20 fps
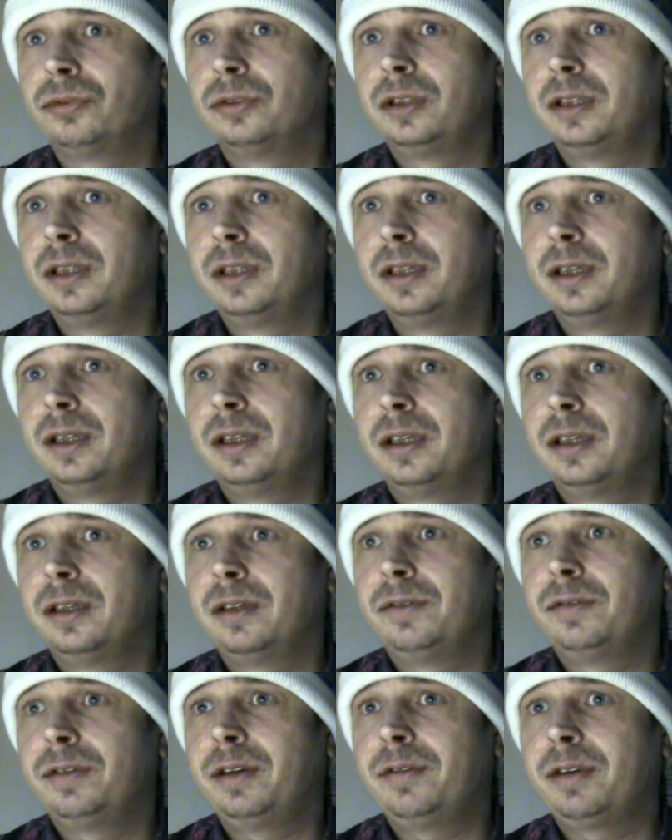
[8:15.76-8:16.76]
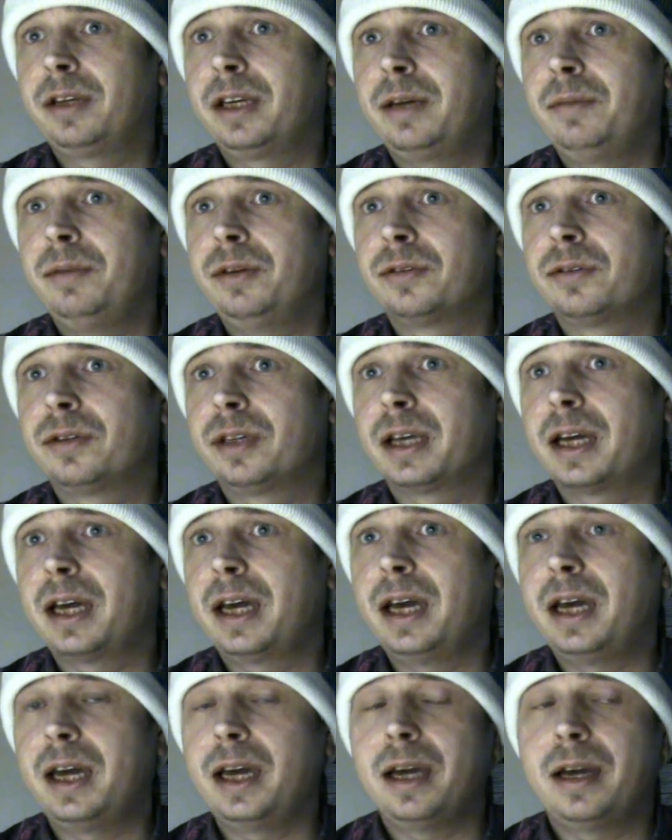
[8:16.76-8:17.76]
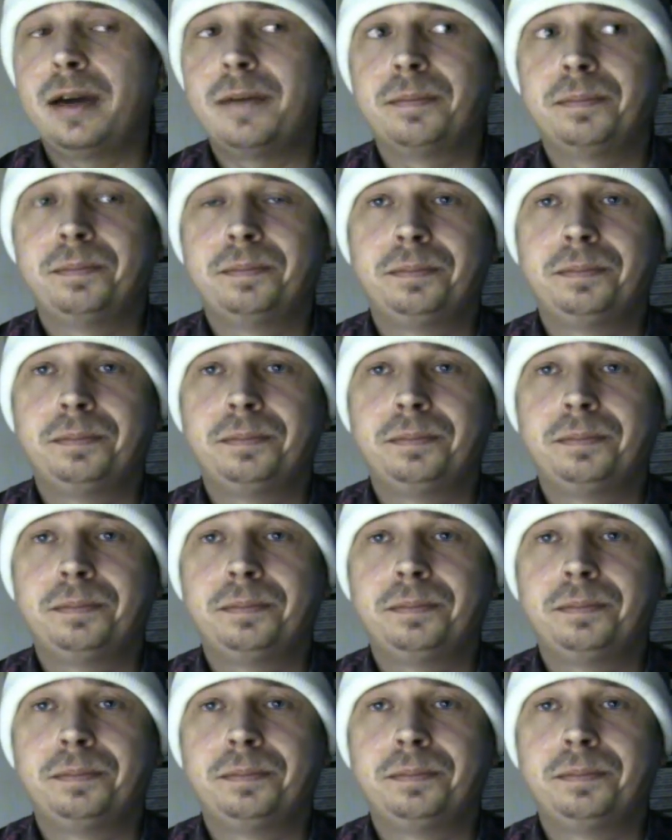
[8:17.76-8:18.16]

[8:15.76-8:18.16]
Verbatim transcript: Um, favorite game music. Um.